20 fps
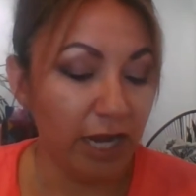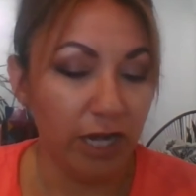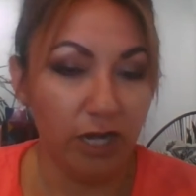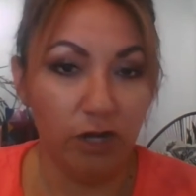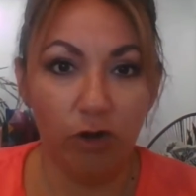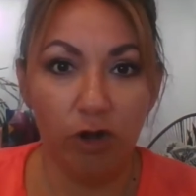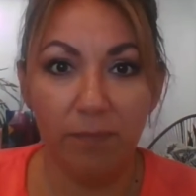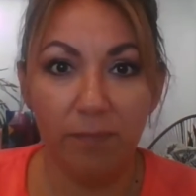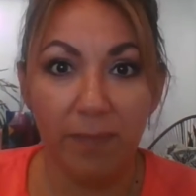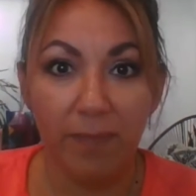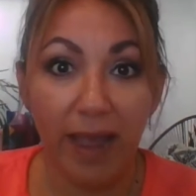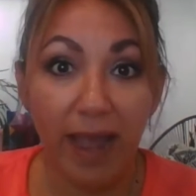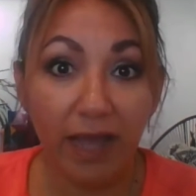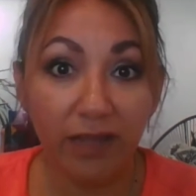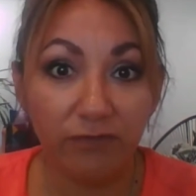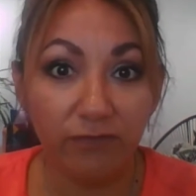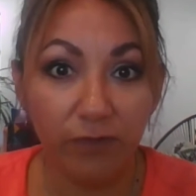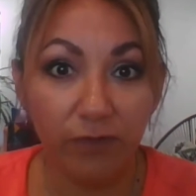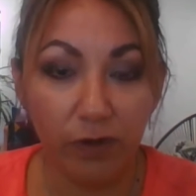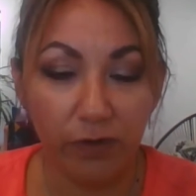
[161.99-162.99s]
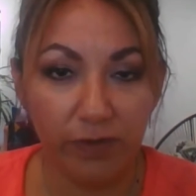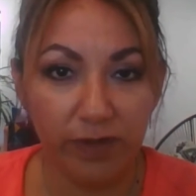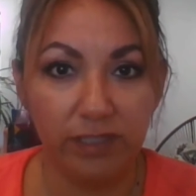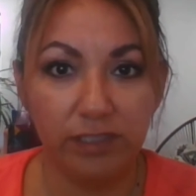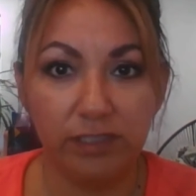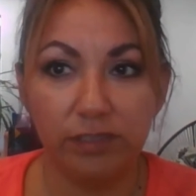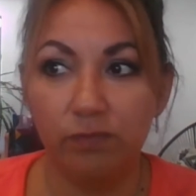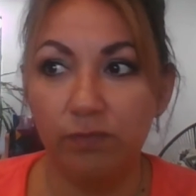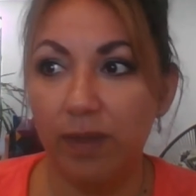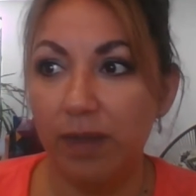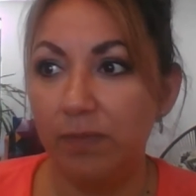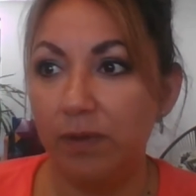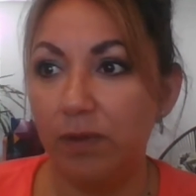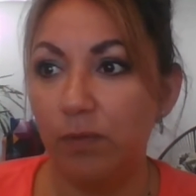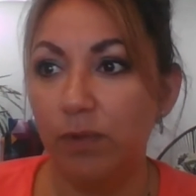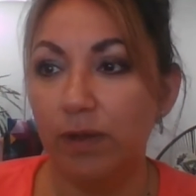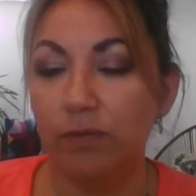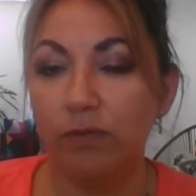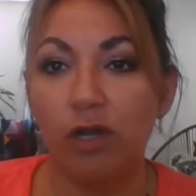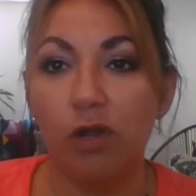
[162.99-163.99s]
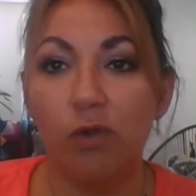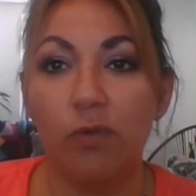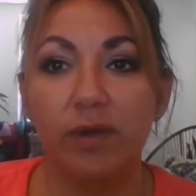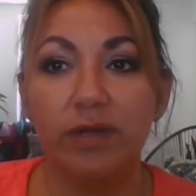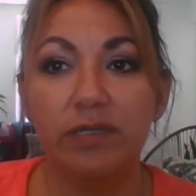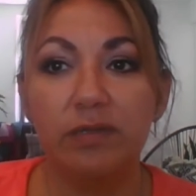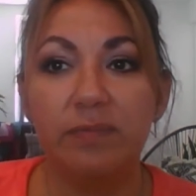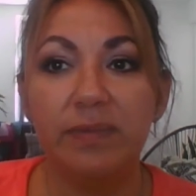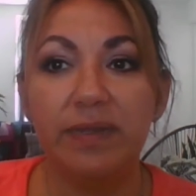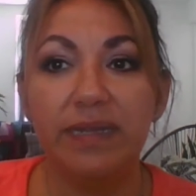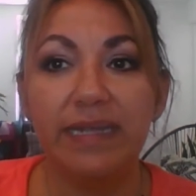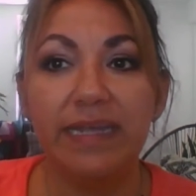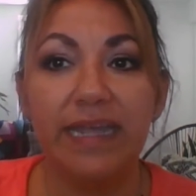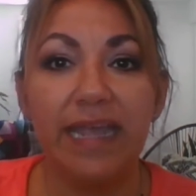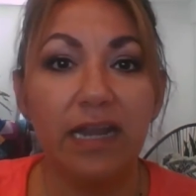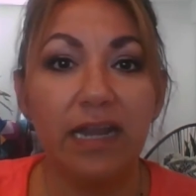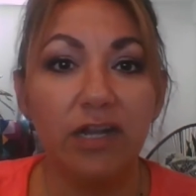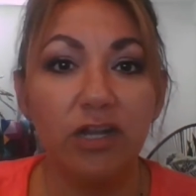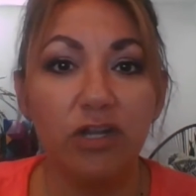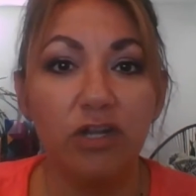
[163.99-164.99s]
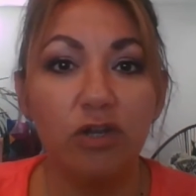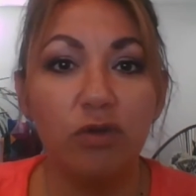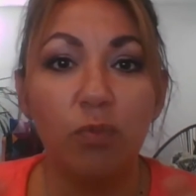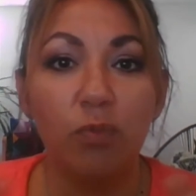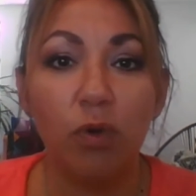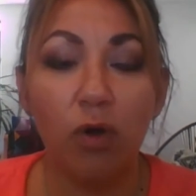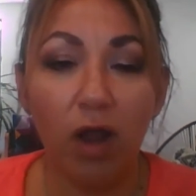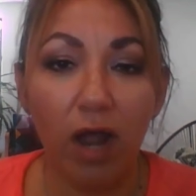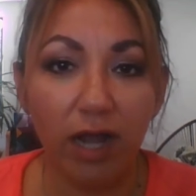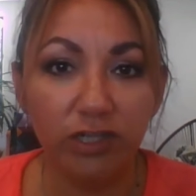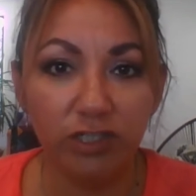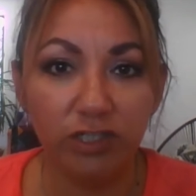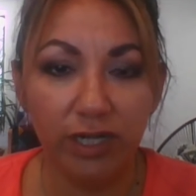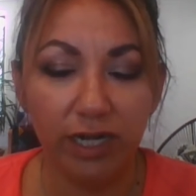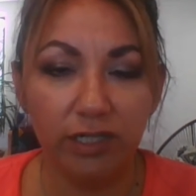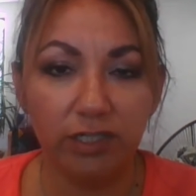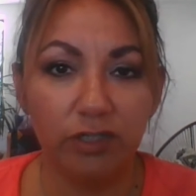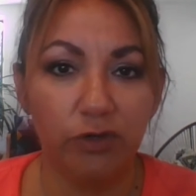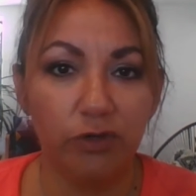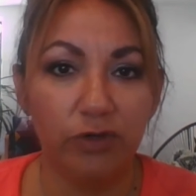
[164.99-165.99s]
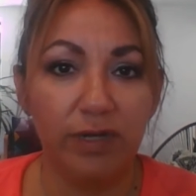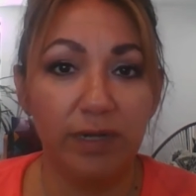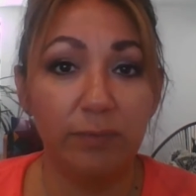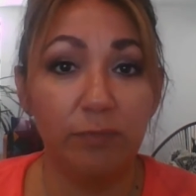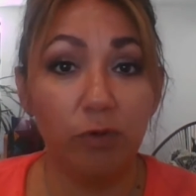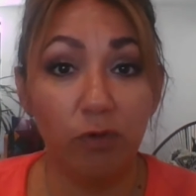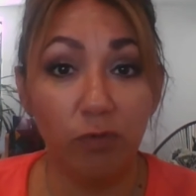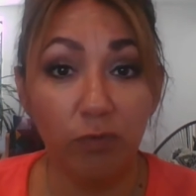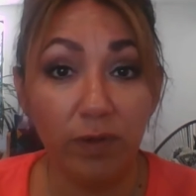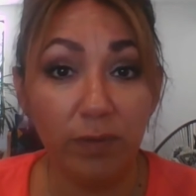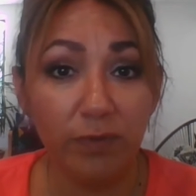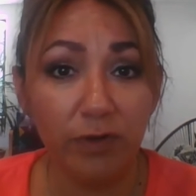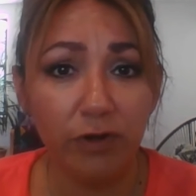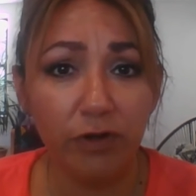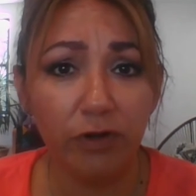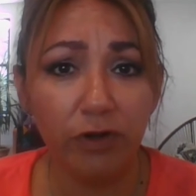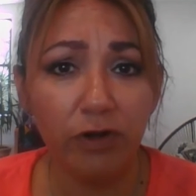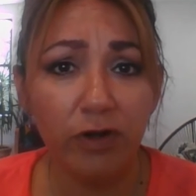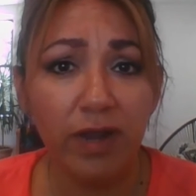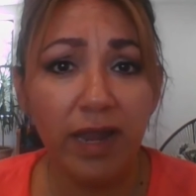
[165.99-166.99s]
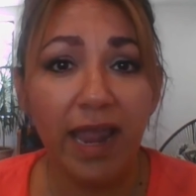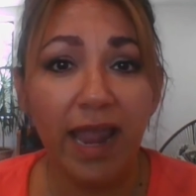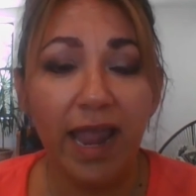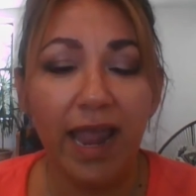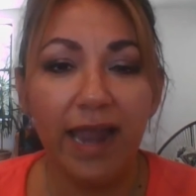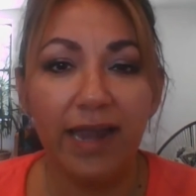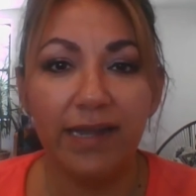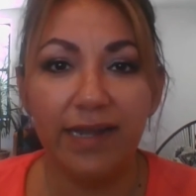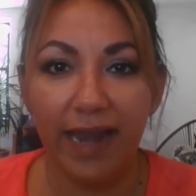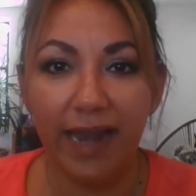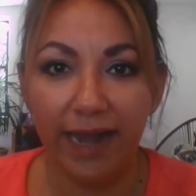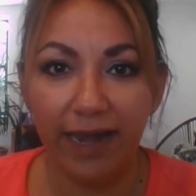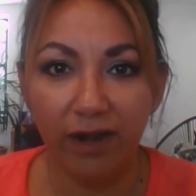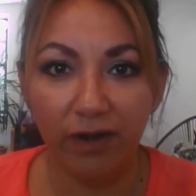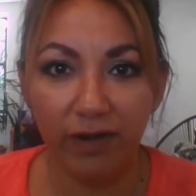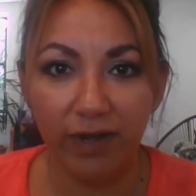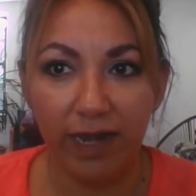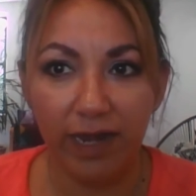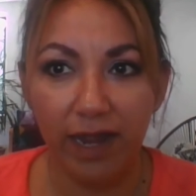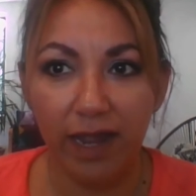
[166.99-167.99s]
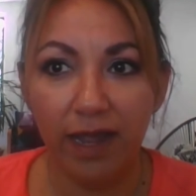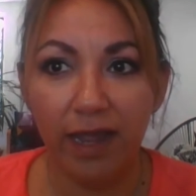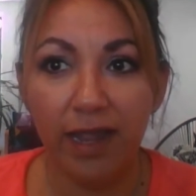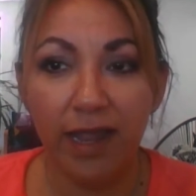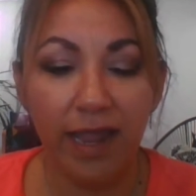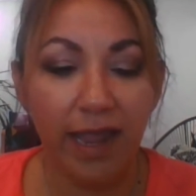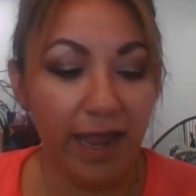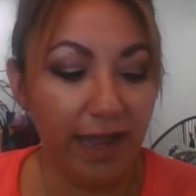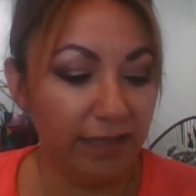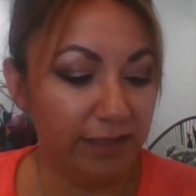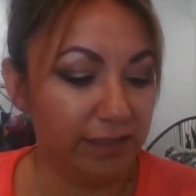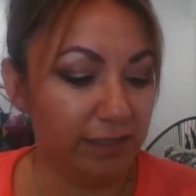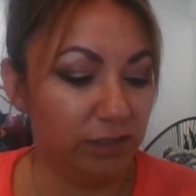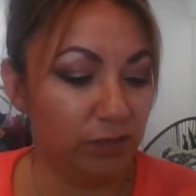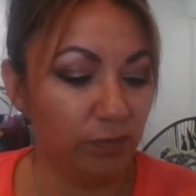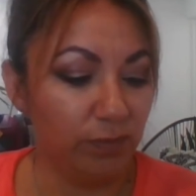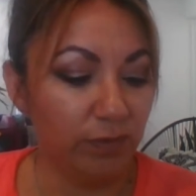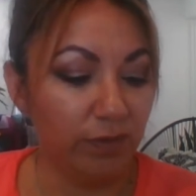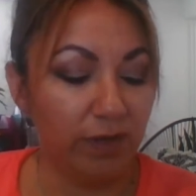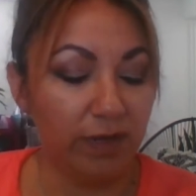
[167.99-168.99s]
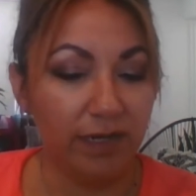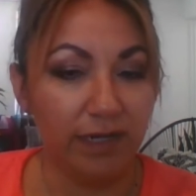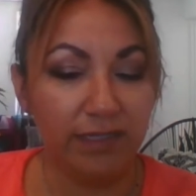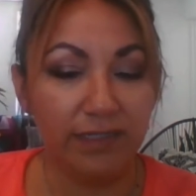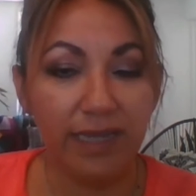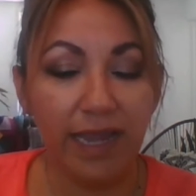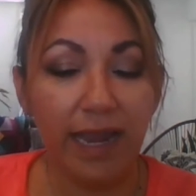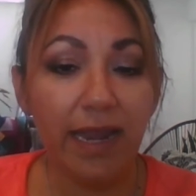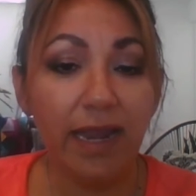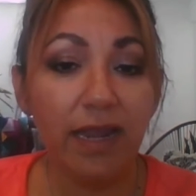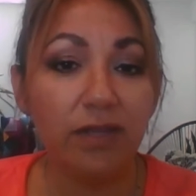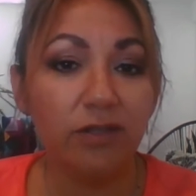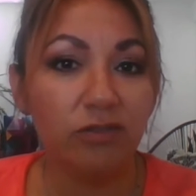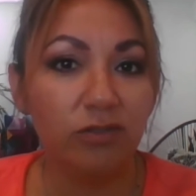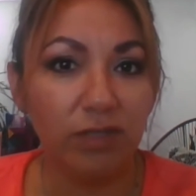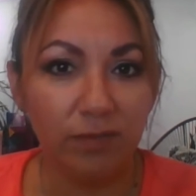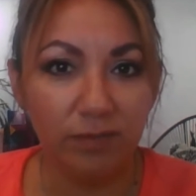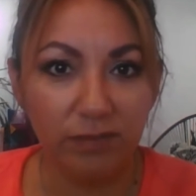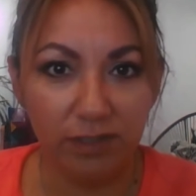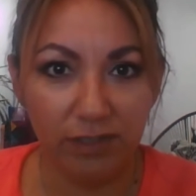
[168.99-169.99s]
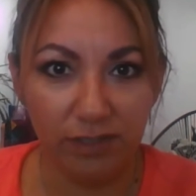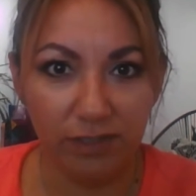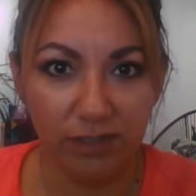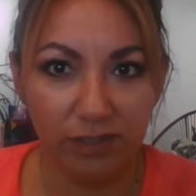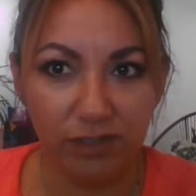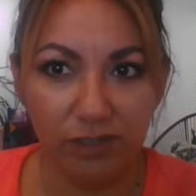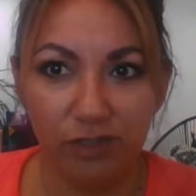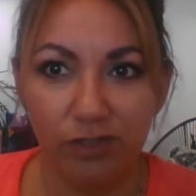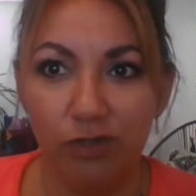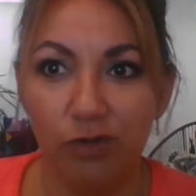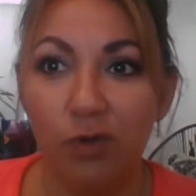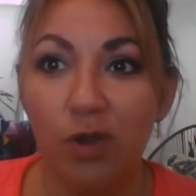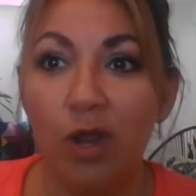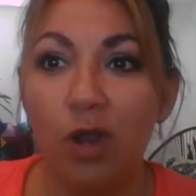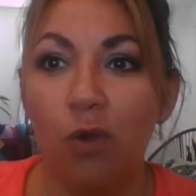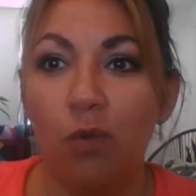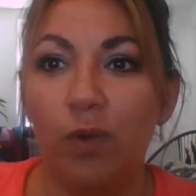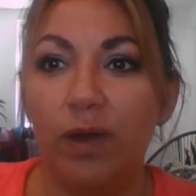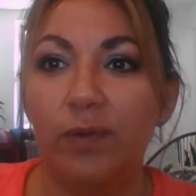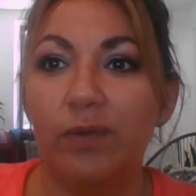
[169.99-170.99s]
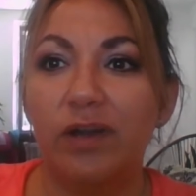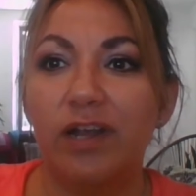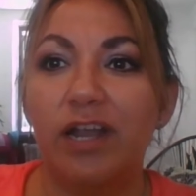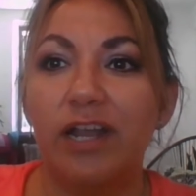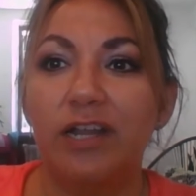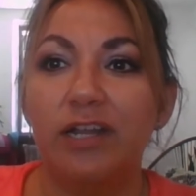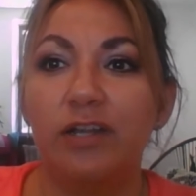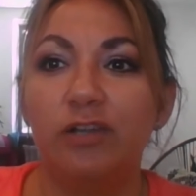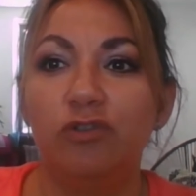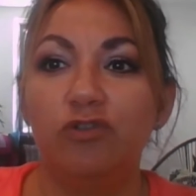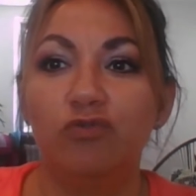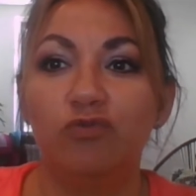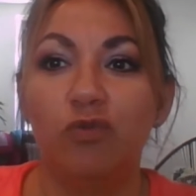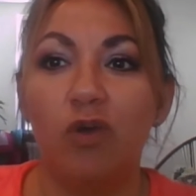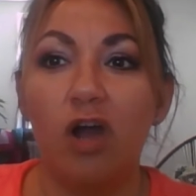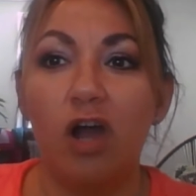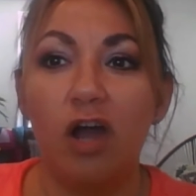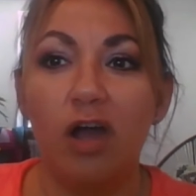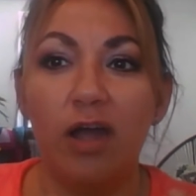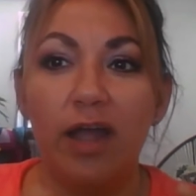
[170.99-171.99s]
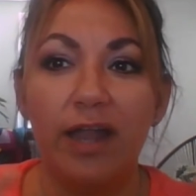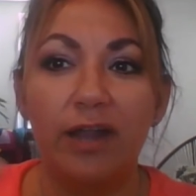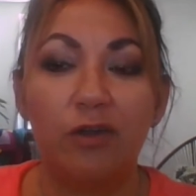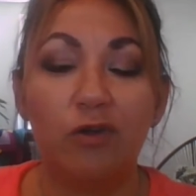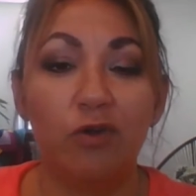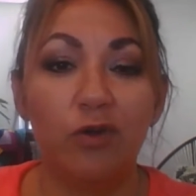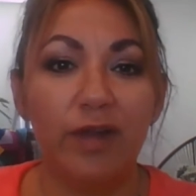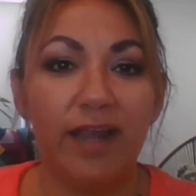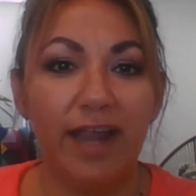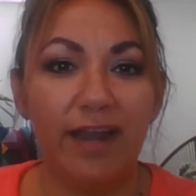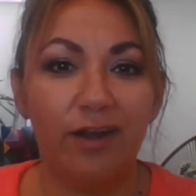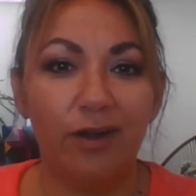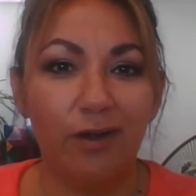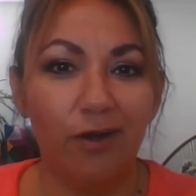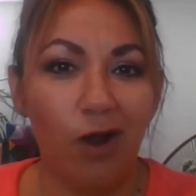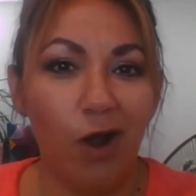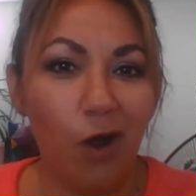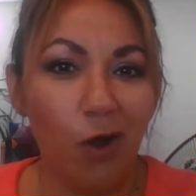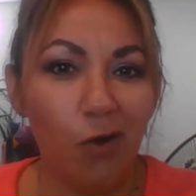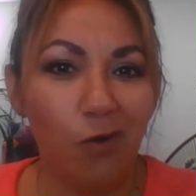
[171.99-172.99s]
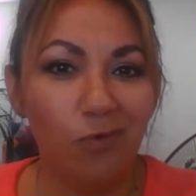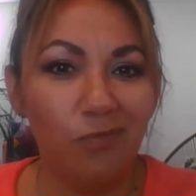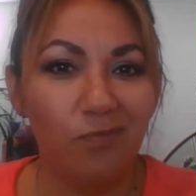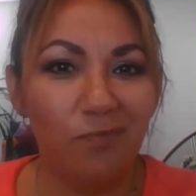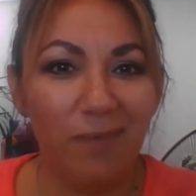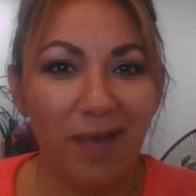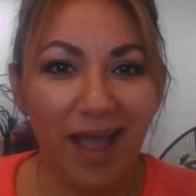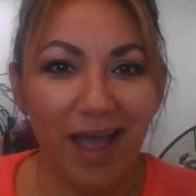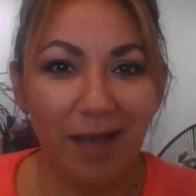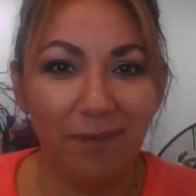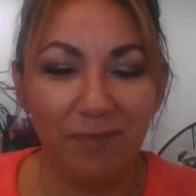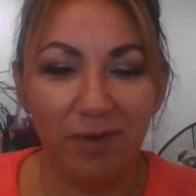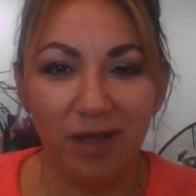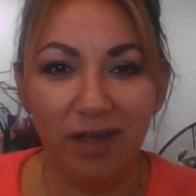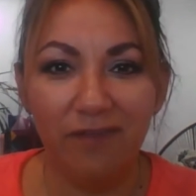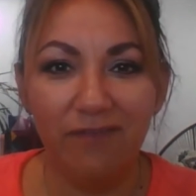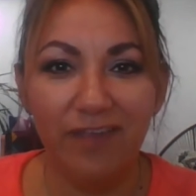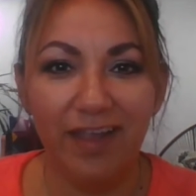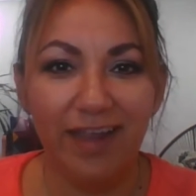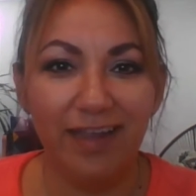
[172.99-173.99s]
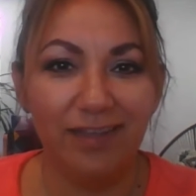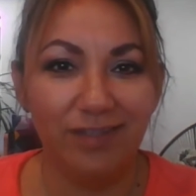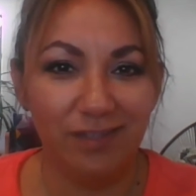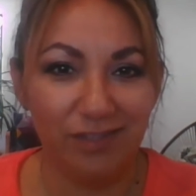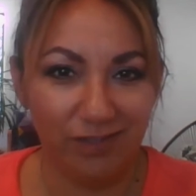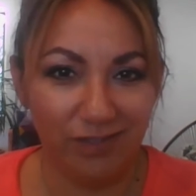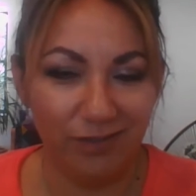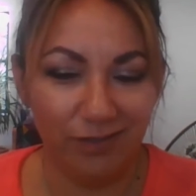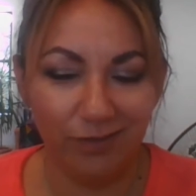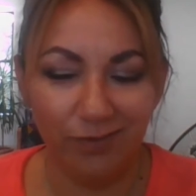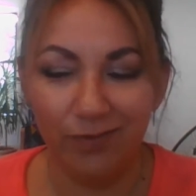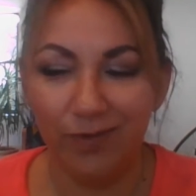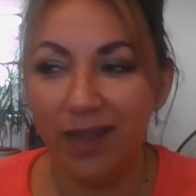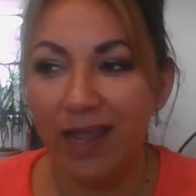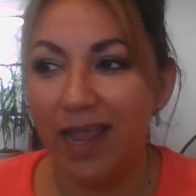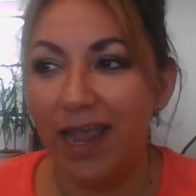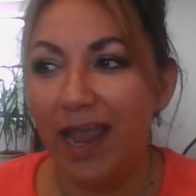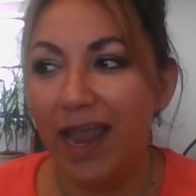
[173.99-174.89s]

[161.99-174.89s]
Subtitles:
Our math focus, maybe we were going to begin a new project learning perimeter and area. And since we were going to take a trip to the zoo, we were going to draw and create our own map of a zoo.